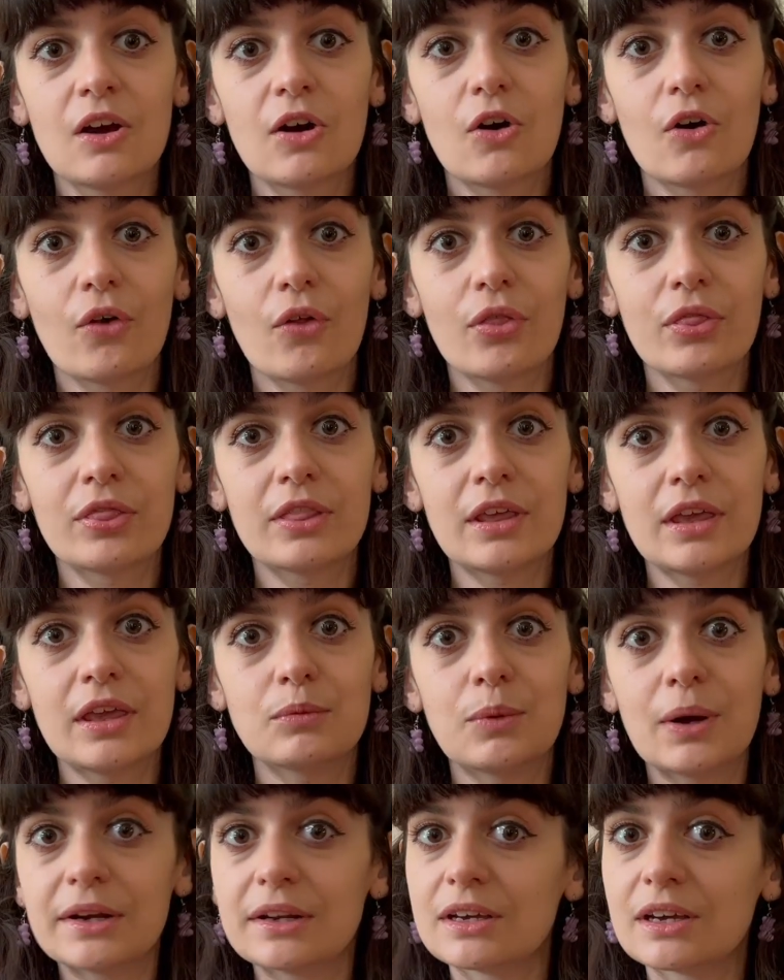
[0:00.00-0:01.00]
on the
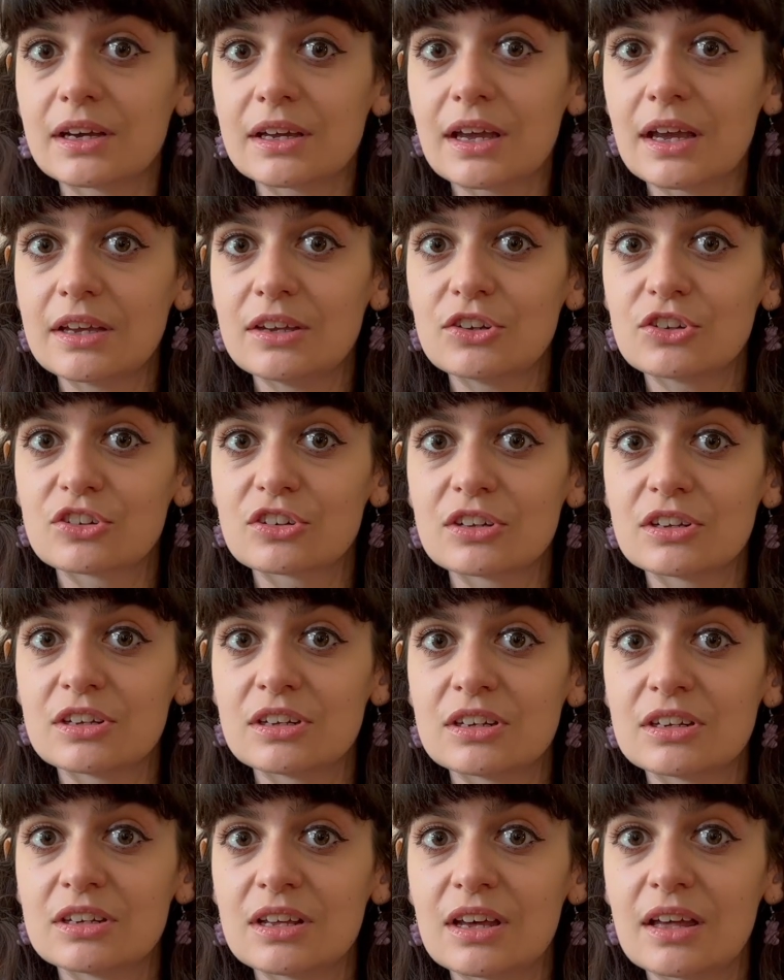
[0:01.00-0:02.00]
wedding
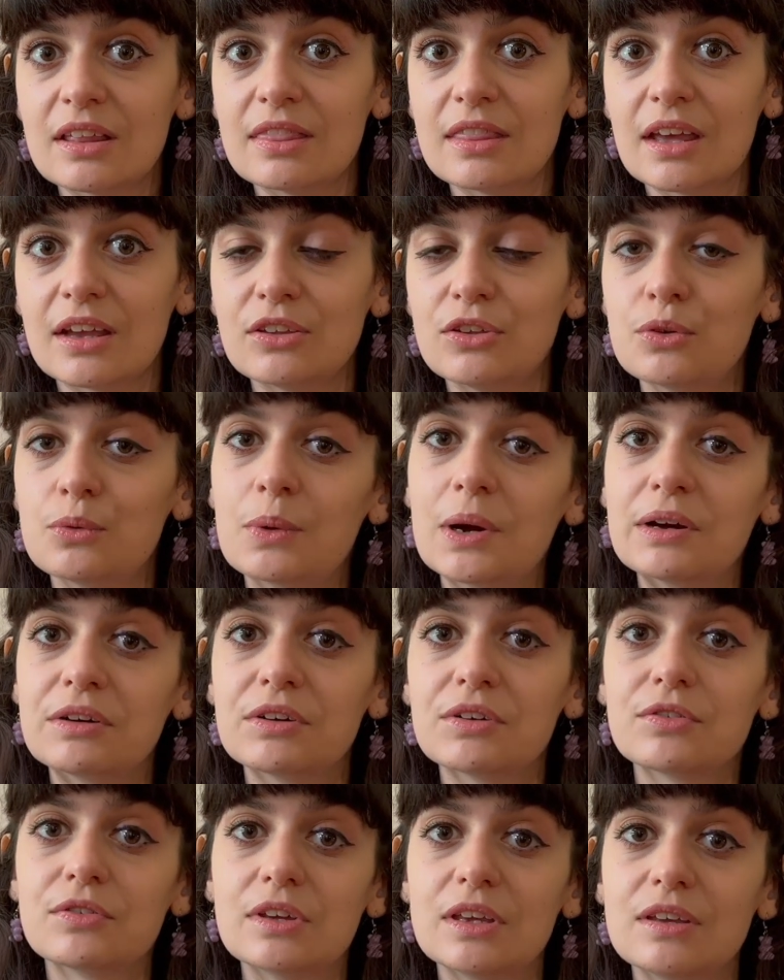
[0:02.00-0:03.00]
occasion, and then you wear
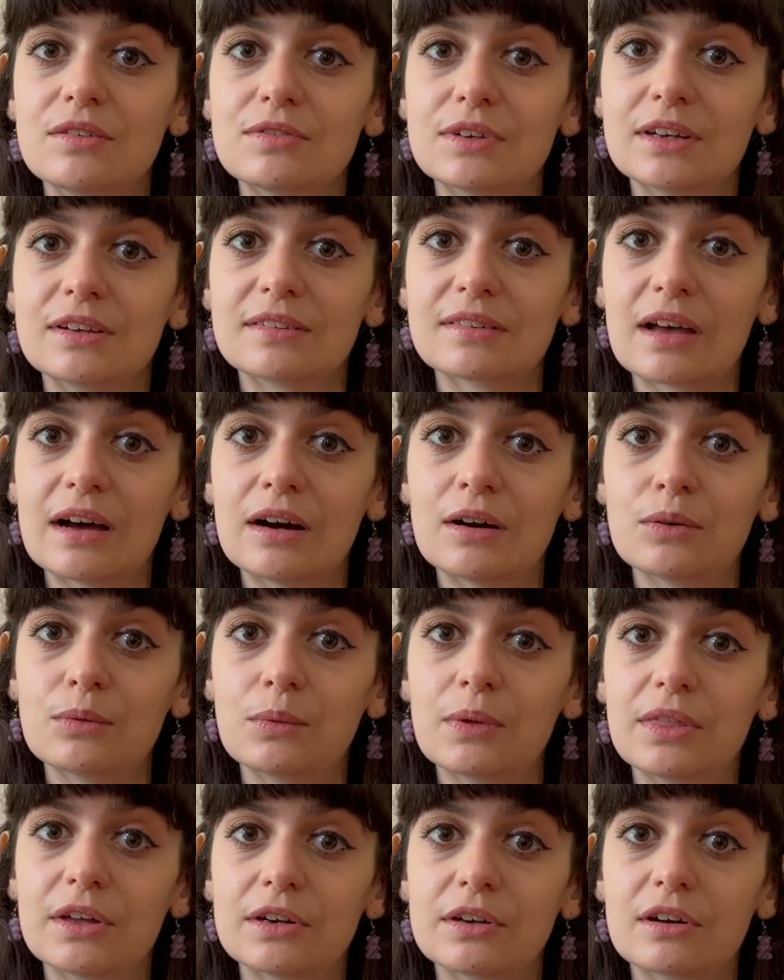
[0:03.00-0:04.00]
it for evenings out
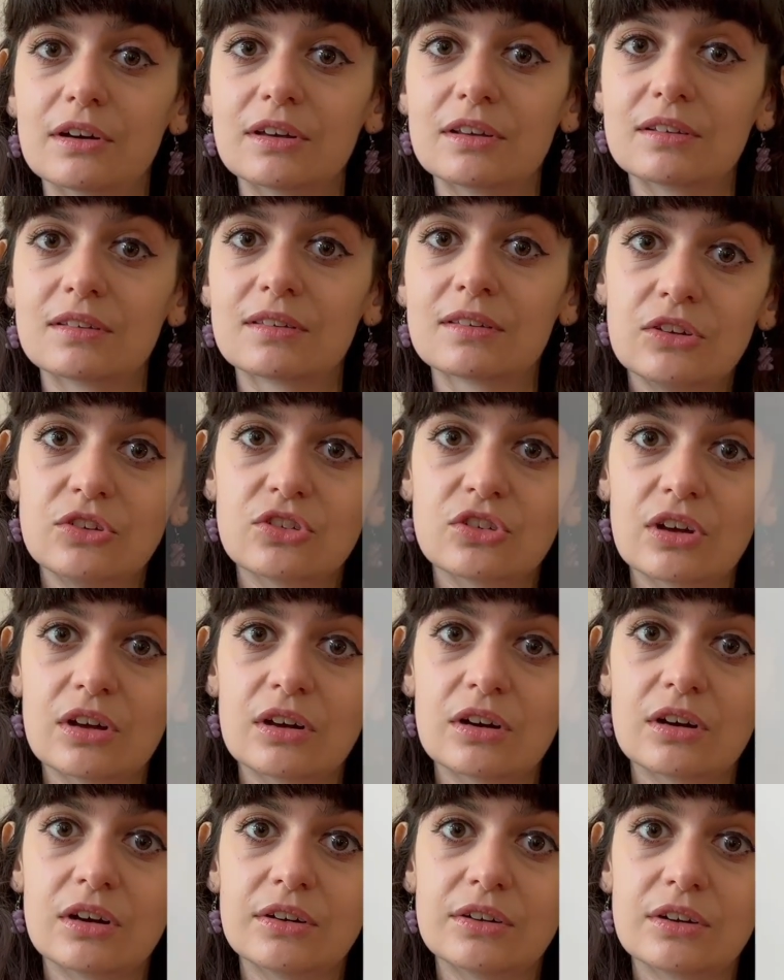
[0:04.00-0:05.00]
with a nice shirt
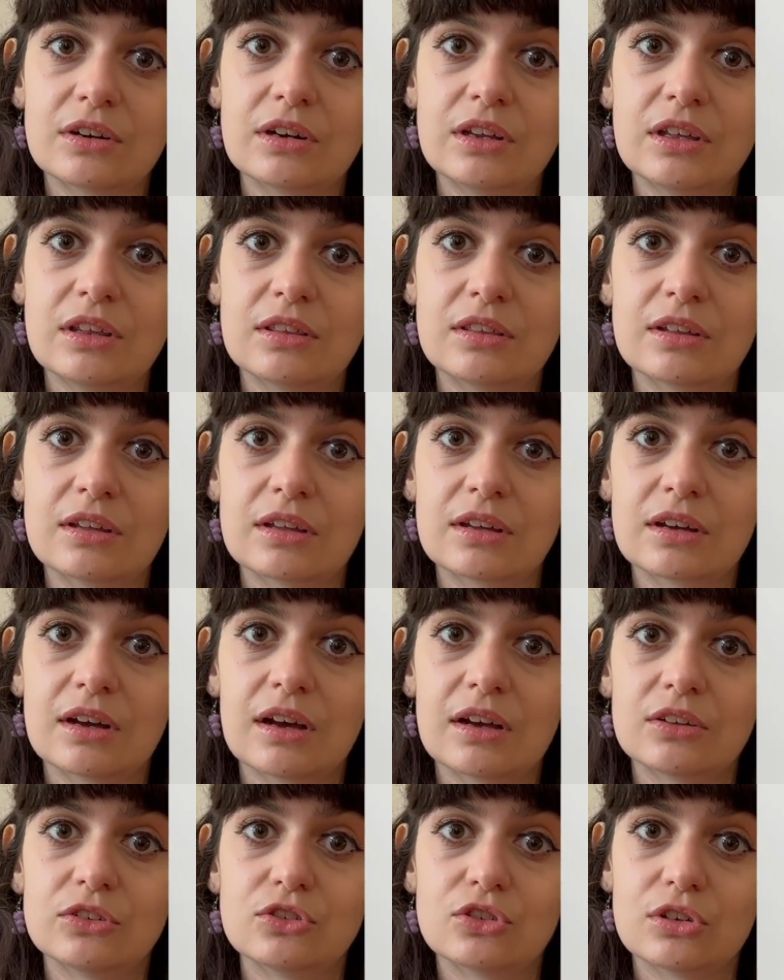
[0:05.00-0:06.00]
underneath it
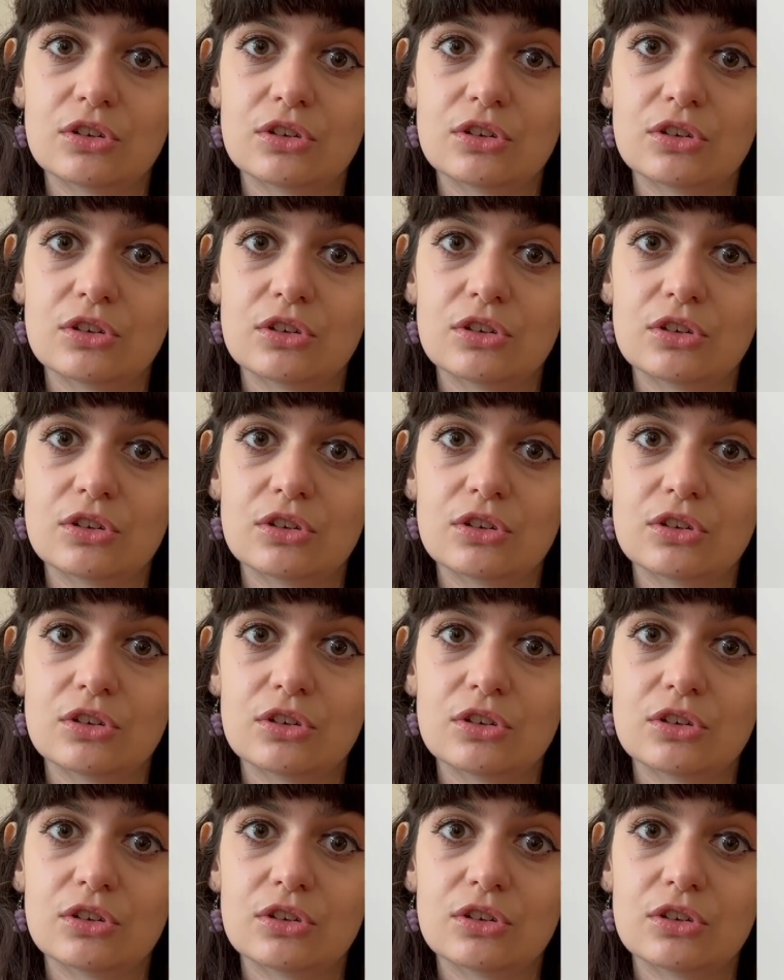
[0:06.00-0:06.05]
and your